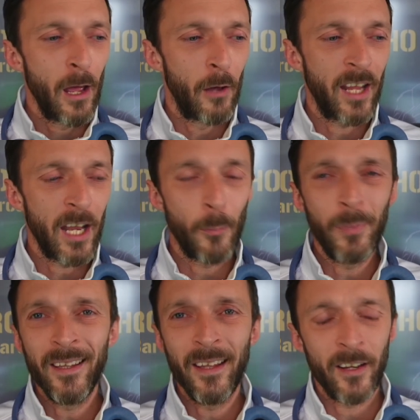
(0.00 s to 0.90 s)
have kind of
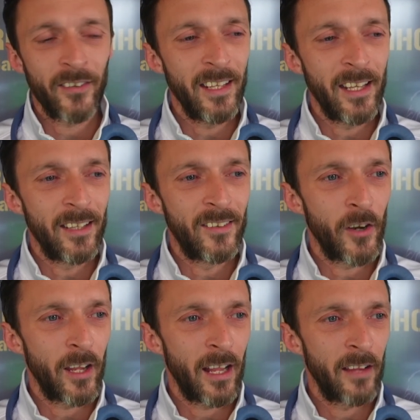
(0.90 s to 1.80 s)
been there, seen it and
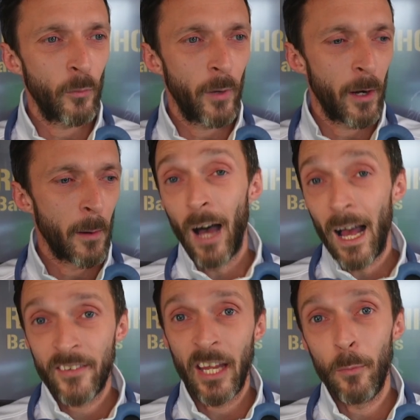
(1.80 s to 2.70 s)
done it, as it were.
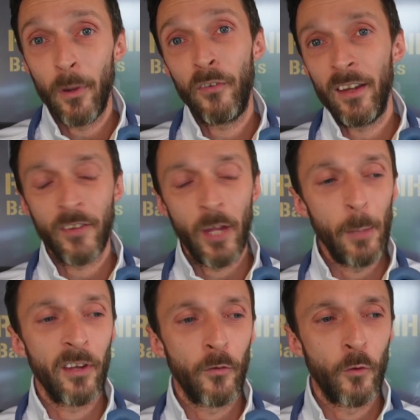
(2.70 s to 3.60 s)
Last time we faced
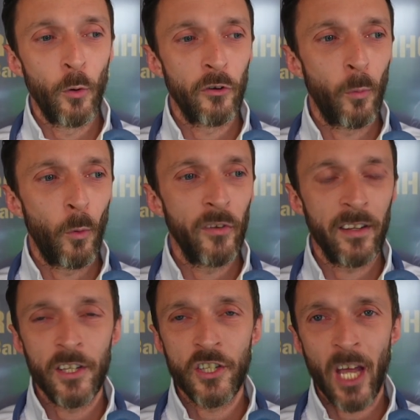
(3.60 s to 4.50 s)
Leipzig, of course, was
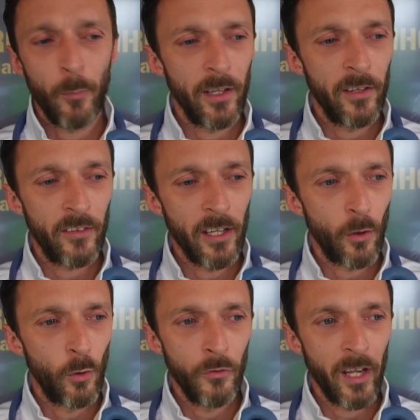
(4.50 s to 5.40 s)
in the Champions League
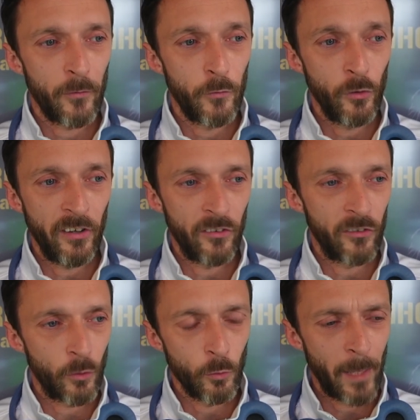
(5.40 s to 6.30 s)
only a few seasons
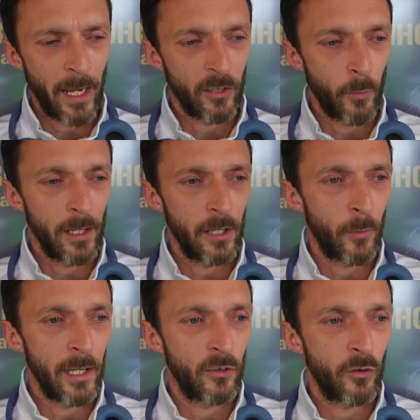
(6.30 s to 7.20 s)
ago, back in
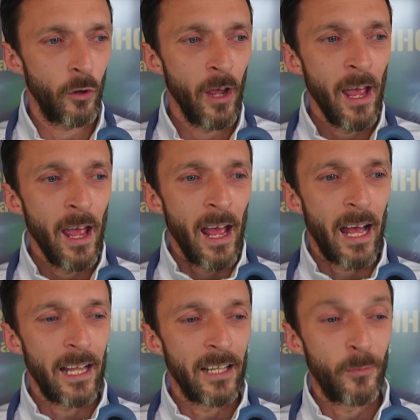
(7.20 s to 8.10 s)
2022,
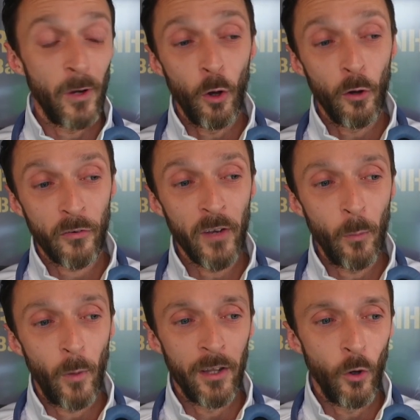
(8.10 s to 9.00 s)
and we lost
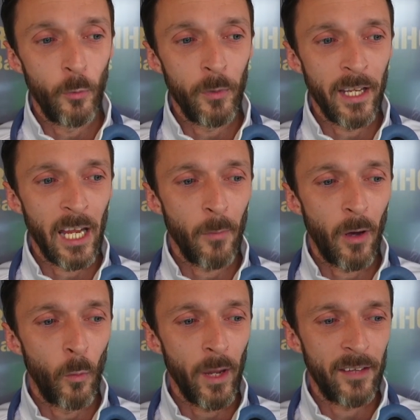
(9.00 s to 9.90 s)
3-1 the opening game
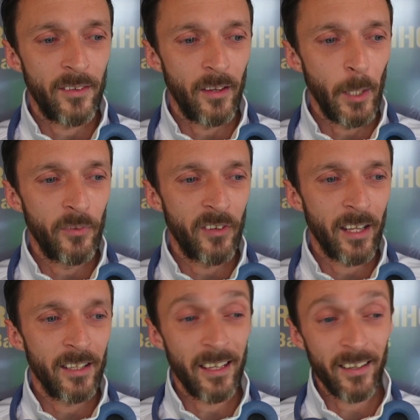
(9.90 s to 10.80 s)
away to Leipzig.
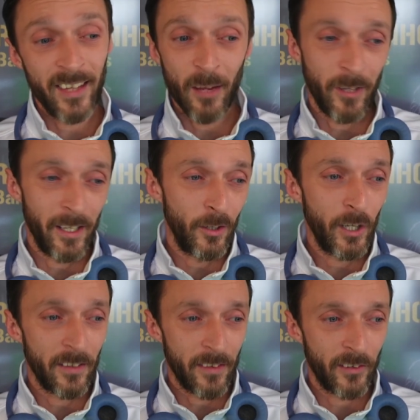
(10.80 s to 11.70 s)
And this game, like,
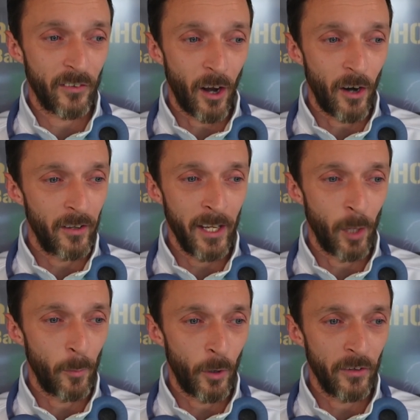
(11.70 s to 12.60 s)
look at this starting
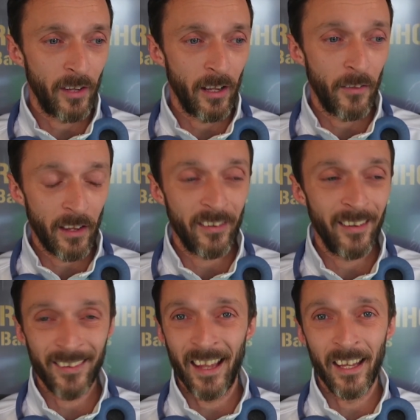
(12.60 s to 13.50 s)
lineup, honestly, like, this
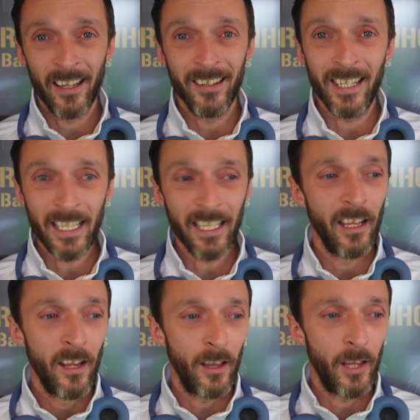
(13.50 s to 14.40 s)
is an elite
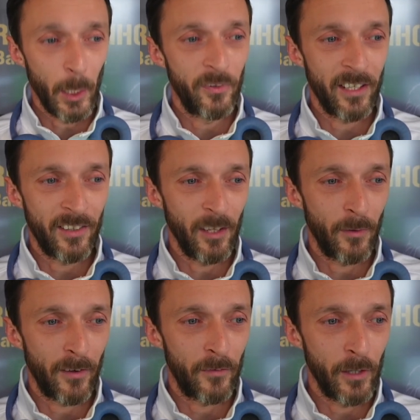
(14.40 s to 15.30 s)
Leipzig team,
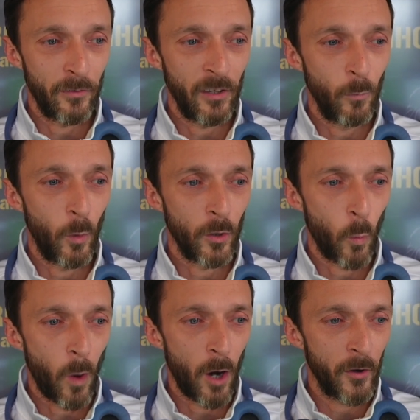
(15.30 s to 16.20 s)
if ever you've seen one.
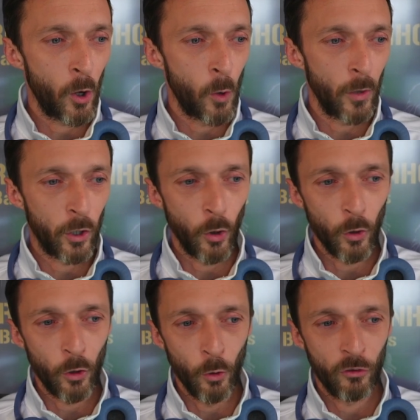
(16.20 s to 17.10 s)
Guardiola and
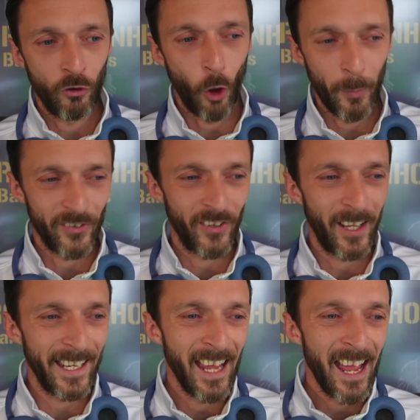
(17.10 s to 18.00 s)
Kunku,
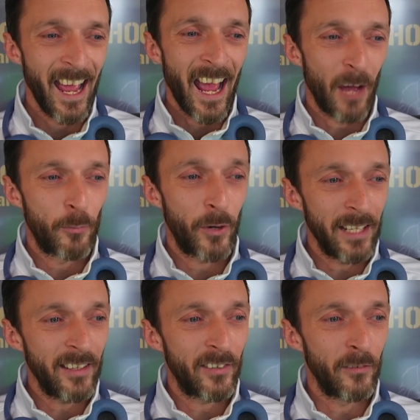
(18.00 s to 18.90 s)
Soboslai, a pretty
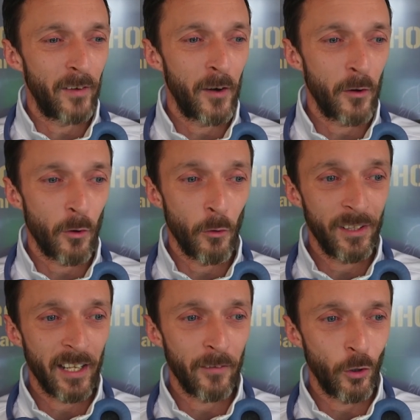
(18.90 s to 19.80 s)
decent Werner, although he
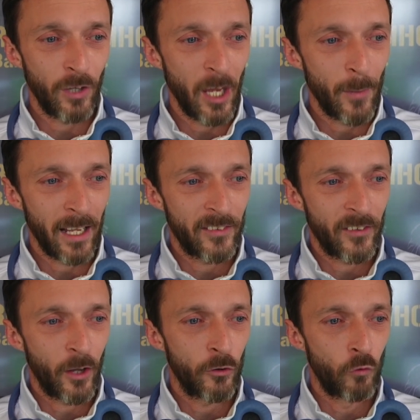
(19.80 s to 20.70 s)
didn't have a good game against
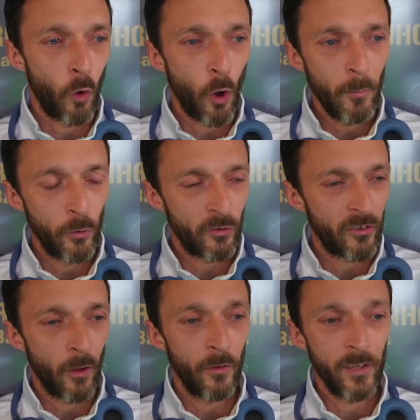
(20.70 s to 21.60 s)
us. Rom, who's
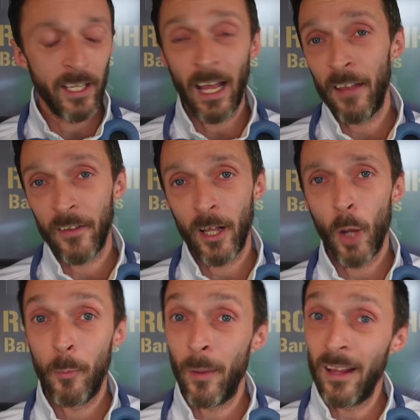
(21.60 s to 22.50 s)
still at the
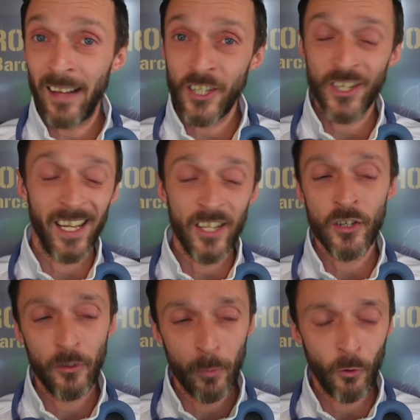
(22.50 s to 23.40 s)
club but is actually
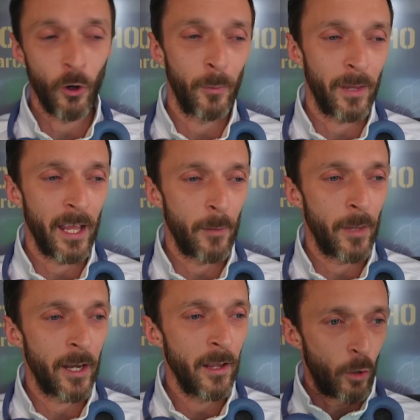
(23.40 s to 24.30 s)
injured. We'll talk about that in a
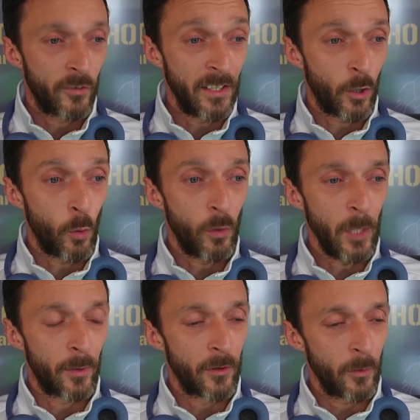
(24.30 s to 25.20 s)
minute. Alongside the
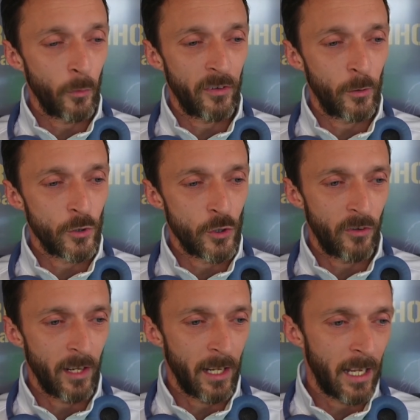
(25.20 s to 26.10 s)
goalkeeper that we'll see on
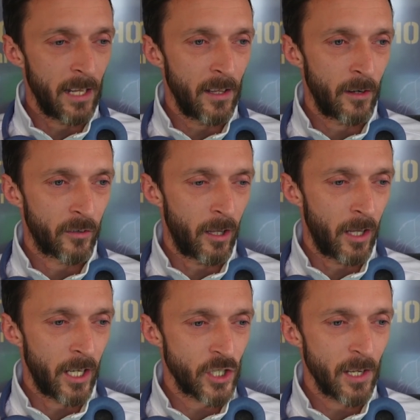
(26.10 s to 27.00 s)
Tuesday night again, there's
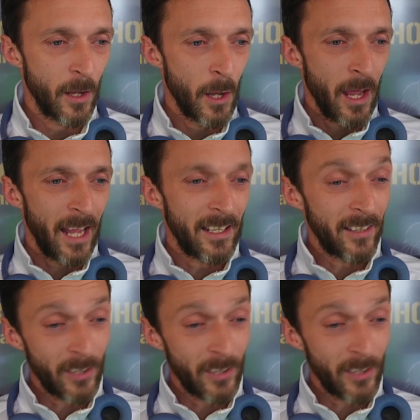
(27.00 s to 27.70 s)
Galassi. And this